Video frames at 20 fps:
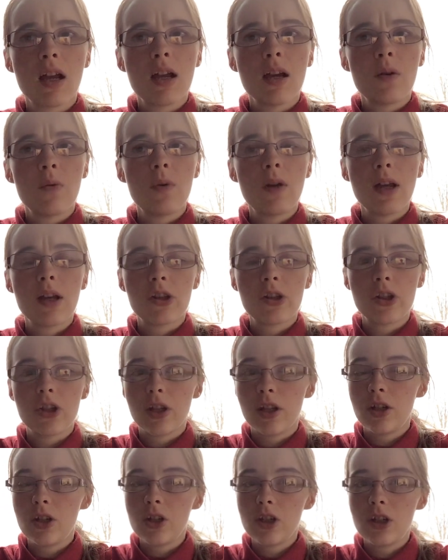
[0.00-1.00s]

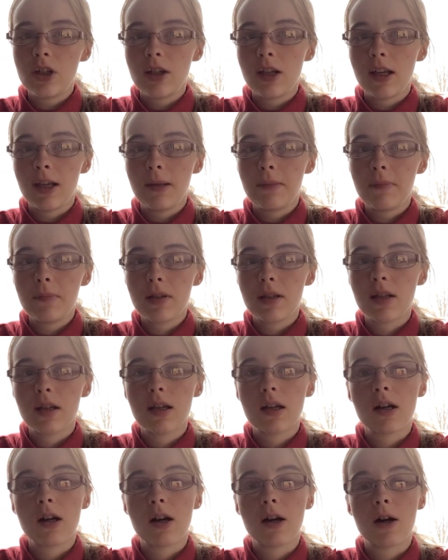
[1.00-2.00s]
exchange names,
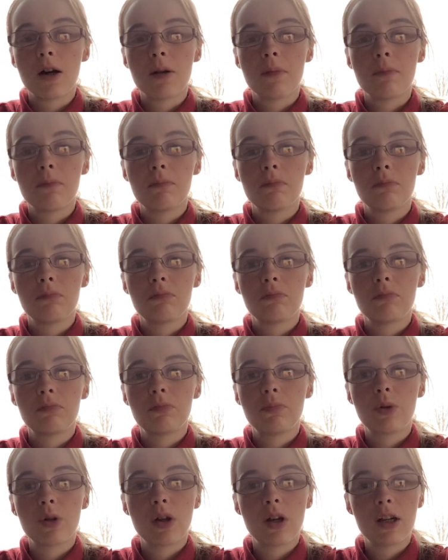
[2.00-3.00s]

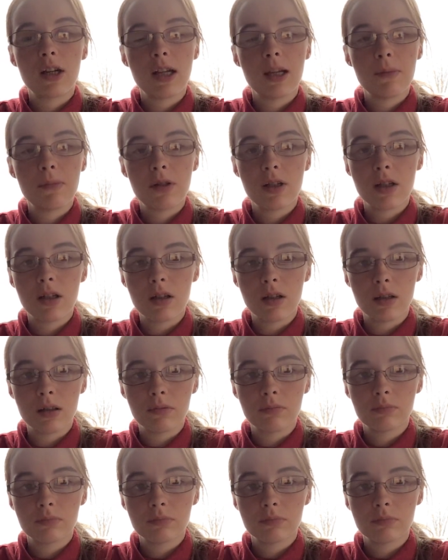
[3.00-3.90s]
put our names in a